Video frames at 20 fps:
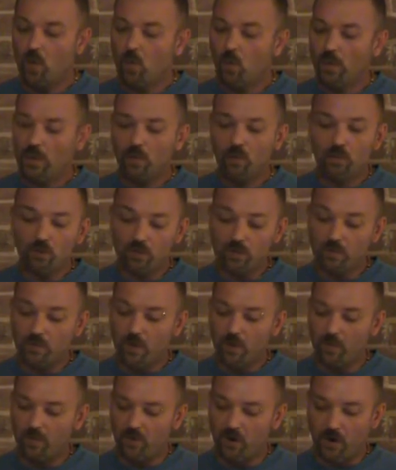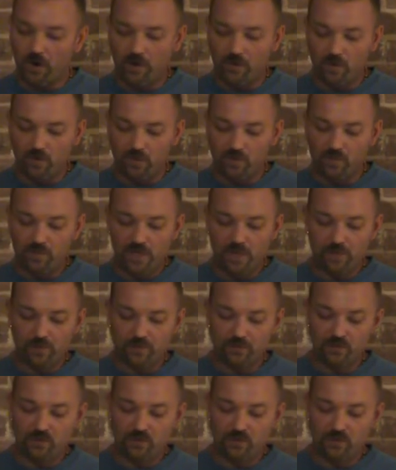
We weren't bombarded with people